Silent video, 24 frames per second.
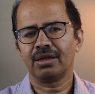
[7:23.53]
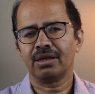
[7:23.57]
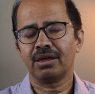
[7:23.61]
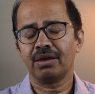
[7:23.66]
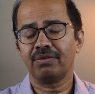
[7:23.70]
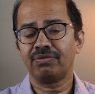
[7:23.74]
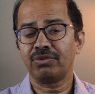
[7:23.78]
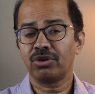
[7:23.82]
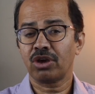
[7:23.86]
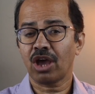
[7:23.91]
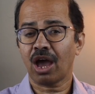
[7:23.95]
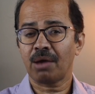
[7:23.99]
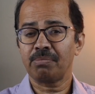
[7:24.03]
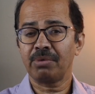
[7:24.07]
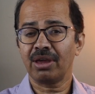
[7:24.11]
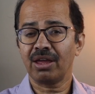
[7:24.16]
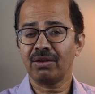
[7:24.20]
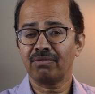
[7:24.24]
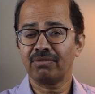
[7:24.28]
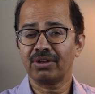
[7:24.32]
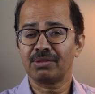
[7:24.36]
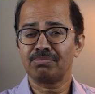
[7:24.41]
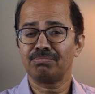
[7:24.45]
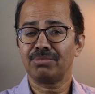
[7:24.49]
If you have
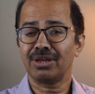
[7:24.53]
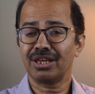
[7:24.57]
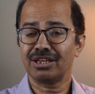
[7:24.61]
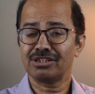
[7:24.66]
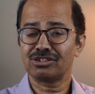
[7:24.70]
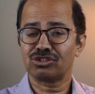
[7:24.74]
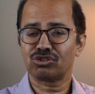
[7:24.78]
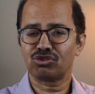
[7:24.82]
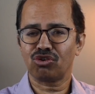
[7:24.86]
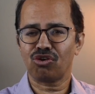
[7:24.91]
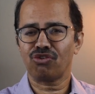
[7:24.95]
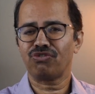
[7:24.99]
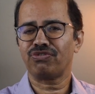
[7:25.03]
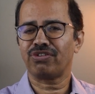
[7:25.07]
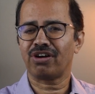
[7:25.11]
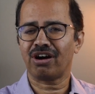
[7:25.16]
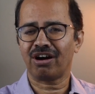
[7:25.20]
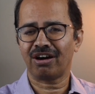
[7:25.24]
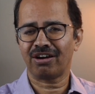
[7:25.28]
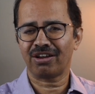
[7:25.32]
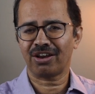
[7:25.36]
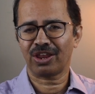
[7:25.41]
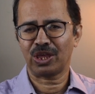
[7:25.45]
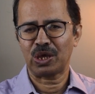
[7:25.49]
been with me so
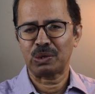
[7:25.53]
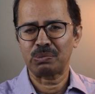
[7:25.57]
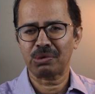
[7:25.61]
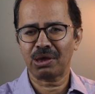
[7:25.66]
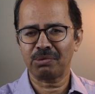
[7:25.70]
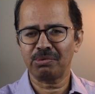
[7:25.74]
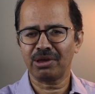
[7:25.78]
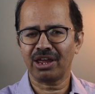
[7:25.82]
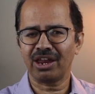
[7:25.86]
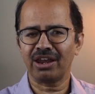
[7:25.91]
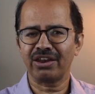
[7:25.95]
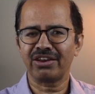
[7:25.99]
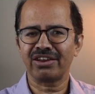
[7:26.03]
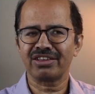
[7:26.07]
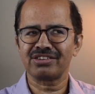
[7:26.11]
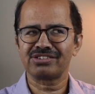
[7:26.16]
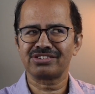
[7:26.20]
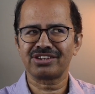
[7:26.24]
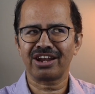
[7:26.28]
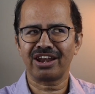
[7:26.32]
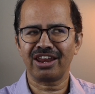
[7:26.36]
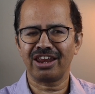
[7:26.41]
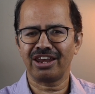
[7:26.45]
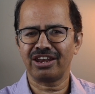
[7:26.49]
far, you may be
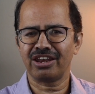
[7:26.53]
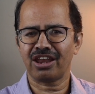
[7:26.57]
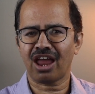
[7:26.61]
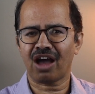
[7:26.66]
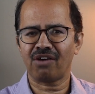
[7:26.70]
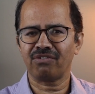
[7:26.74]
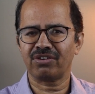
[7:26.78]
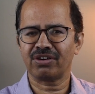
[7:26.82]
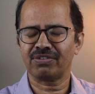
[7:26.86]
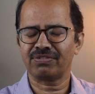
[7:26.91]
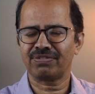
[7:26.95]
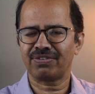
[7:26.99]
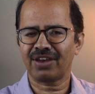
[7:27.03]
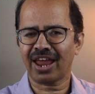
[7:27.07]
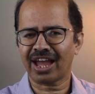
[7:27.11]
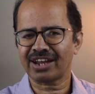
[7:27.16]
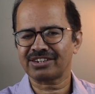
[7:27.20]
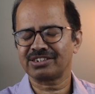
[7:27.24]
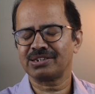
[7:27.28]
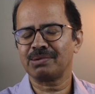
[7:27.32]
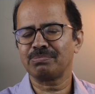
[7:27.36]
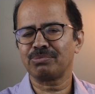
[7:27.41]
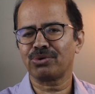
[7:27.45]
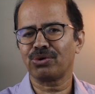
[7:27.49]
interested in our
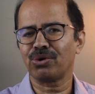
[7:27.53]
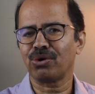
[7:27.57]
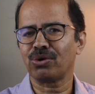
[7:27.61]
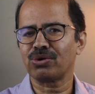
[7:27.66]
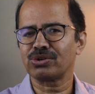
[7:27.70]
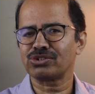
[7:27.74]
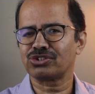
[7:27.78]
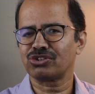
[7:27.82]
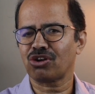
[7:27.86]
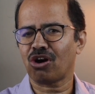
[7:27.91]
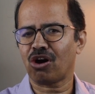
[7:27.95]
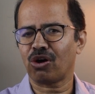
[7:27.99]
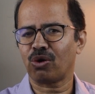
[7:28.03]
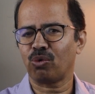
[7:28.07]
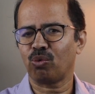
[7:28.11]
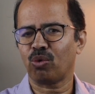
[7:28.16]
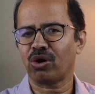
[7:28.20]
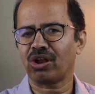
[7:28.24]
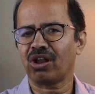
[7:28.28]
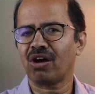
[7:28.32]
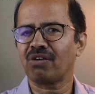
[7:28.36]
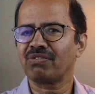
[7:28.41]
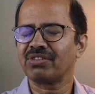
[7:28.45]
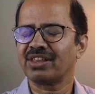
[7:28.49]
flagship course on
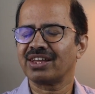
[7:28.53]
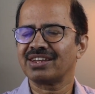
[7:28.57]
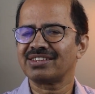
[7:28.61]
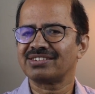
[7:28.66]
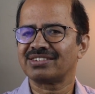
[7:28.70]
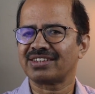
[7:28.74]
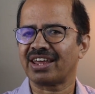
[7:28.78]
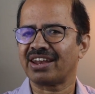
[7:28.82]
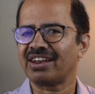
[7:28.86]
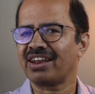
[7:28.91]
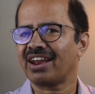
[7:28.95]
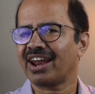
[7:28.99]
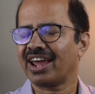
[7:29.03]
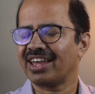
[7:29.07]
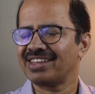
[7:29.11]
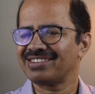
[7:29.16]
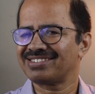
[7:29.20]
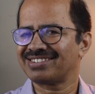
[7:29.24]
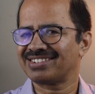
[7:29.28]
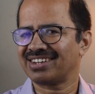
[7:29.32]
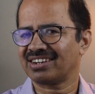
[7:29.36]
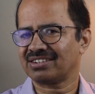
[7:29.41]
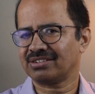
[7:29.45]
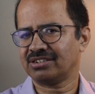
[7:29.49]
one of the
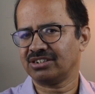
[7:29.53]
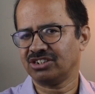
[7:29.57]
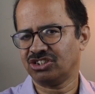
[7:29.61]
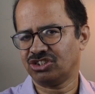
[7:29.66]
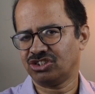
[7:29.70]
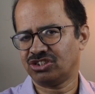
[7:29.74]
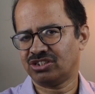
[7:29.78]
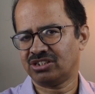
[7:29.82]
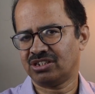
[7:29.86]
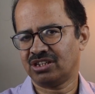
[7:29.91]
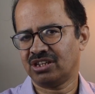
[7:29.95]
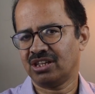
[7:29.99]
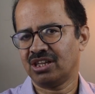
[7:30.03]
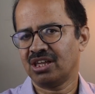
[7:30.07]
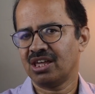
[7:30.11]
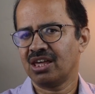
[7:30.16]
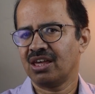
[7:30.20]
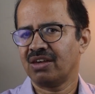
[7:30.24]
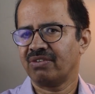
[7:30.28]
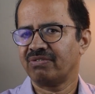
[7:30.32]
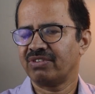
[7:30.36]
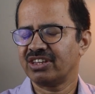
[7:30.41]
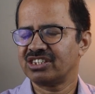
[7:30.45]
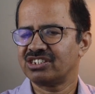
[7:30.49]
sunrise sectors,
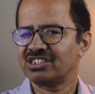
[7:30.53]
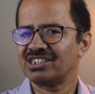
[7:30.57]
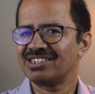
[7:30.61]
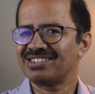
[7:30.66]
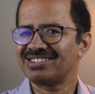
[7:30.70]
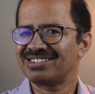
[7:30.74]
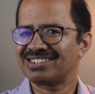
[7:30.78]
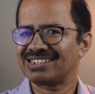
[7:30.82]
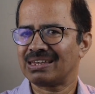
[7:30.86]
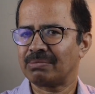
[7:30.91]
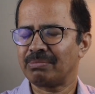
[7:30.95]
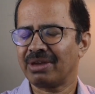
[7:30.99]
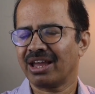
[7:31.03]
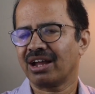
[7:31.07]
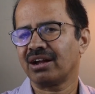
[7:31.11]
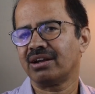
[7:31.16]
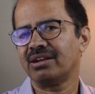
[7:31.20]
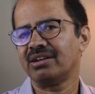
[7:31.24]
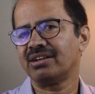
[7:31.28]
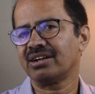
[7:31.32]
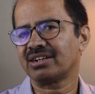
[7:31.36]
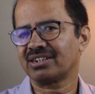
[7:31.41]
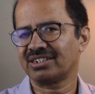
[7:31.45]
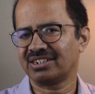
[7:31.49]
which is
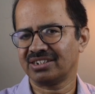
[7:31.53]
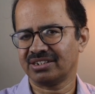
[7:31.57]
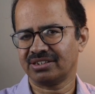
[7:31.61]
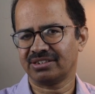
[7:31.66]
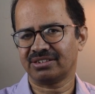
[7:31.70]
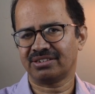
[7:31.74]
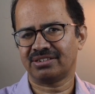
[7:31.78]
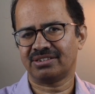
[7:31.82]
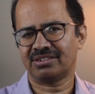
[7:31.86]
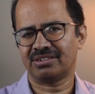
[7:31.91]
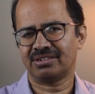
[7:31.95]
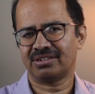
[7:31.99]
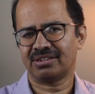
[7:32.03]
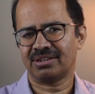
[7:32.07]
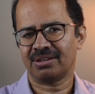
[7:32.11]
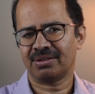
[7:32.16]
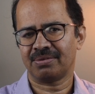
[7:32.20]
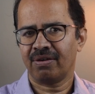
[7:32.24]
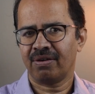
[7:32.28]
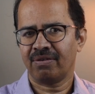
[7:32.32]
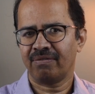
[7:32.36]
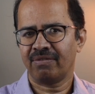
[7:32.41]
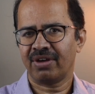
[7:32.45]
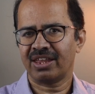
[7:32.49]
semiconductors.
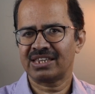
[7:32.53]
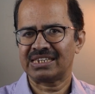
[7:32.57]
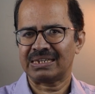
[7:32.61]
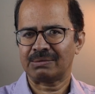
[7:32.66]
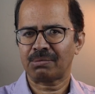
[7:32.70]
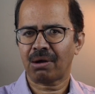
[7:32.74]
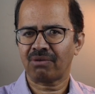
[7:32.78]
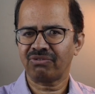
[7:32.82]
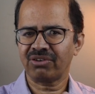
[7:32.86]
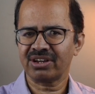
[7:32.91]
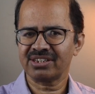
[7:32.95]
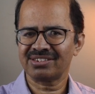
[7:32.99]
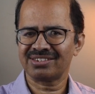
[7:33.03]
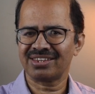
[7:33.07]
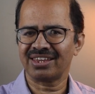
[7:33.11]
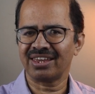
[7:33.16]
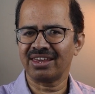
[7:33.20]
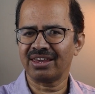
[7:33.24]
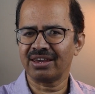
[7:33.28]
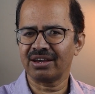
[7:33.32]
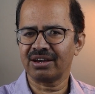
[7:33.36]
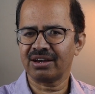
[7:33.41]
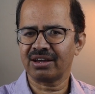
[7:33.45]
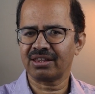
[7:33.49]
When some of us
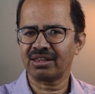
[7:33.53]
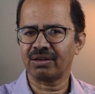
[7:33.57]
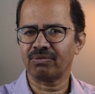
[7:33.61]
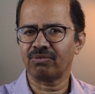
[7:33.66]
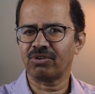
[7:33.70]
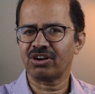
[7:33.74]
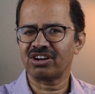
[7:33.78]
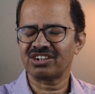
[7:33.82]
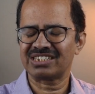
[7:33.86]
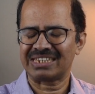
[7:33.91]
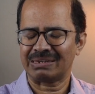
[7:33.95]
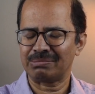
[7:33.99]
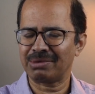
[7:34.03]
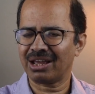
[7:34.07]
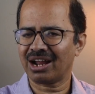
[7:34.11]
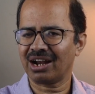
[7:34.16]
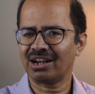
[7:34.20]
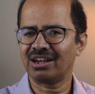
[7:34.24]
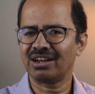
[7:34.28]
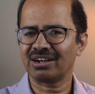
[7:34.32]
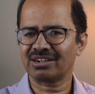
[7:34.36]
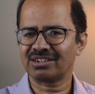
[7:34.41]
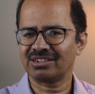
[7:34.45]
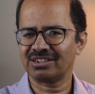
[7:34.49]
hear the word
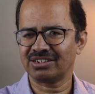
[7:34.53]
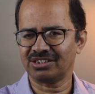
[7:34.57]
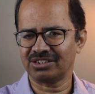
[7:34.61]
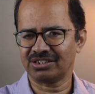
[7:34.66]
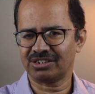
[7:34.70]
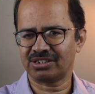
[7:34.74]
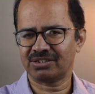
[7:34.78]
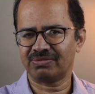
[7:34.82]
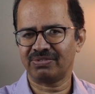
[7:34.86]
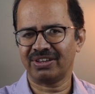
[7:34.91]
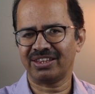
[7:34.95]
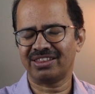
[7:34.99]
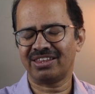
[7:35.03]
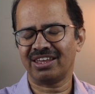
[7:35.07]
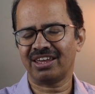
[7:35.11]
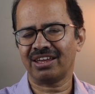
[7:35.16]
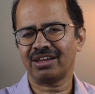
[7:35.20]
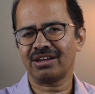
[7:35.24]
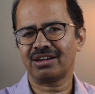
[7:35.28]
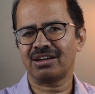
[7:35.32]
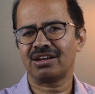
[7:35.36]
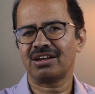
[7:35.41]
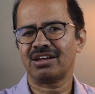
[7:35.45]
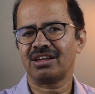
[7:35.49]
semiconductors, we
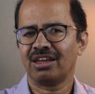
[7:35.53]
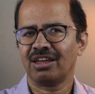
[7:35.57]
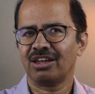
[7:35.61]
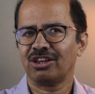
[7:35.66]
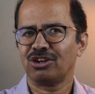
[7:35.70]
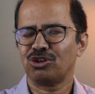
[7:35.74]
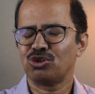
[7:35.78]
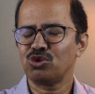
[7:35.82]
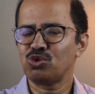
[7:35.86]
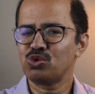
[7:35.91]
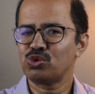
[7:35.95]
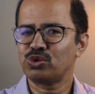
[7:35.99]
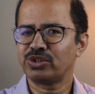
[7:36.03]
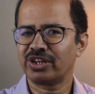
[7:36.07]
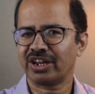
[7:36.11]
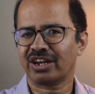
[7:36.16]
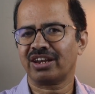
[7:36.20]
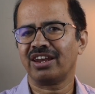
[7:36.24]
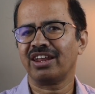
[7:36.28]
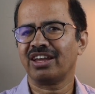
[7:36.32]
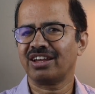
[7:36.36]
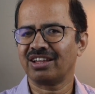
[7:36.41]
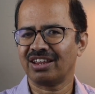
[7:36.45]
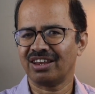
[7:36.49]
think too
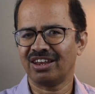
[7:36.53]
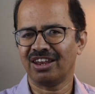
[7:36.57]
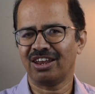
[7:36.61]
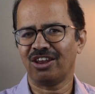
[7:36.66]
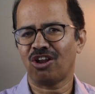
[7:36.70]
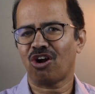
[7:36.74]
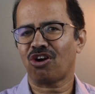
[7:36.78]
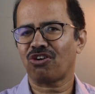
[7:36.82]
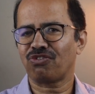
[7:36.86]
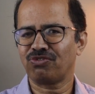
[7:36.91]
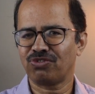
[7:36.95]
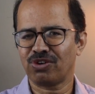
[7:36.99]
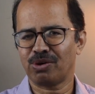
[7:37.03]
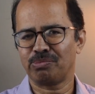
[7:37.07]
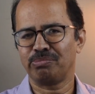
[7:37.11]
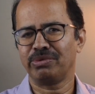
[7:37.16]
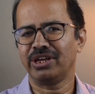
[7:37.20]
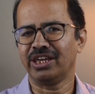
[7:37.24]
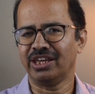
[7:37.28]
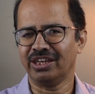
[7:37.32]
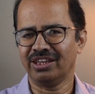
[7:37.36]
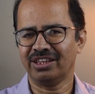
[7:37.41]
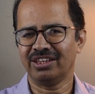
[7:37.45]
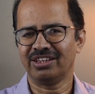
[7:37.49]
technical, not for
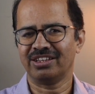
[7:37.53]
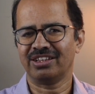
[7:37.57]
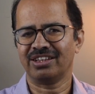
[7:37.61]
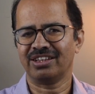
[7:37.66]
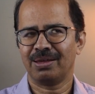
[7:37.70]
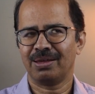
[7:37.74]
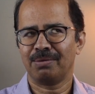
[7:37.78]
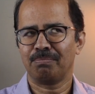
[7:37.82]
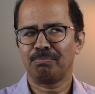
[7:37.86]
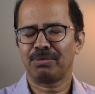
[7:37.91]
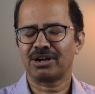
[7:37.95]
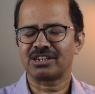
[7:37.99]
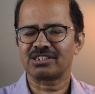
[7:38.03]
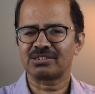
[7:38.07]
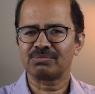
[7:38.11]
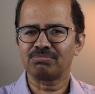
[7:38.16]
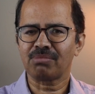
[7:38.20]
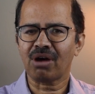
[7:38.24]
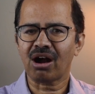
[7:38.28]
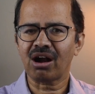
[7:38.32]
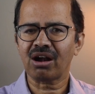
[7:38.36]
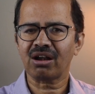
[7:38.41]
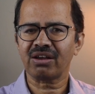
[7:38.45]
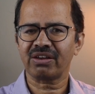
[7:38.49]
me. But
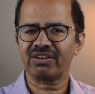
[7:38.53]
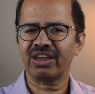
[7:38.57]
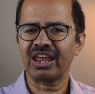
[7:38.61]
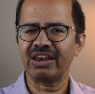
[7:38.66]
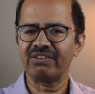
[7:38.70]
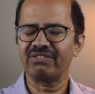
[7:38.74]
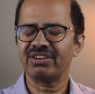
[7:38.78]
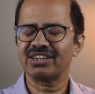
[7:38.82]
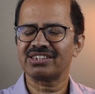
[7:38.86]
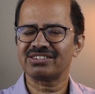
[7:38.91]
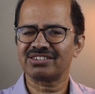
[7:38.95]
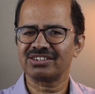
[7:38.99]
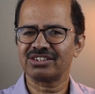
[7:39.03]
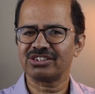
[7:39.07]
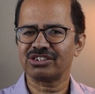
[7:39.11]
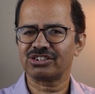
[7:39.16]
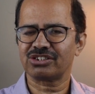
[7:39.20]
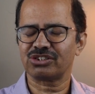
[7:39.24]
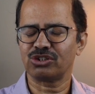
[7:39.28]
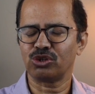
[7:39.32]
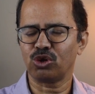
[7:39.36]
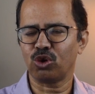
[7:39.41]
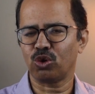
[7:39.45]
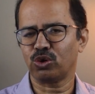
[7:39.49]
smart
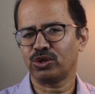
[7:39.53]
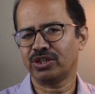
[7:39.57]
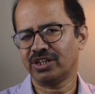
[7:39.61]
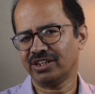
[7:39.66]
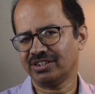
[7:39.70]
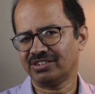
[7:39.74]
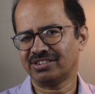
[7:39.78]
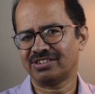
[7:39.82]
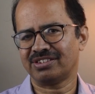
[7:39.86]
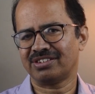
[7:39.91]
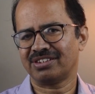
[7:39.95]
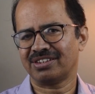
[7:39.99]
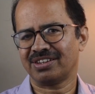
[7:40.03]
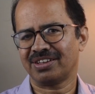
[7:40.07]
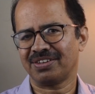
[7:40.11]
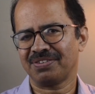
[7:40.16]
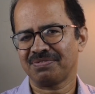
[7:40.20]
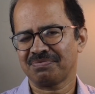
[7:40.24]
investors know this.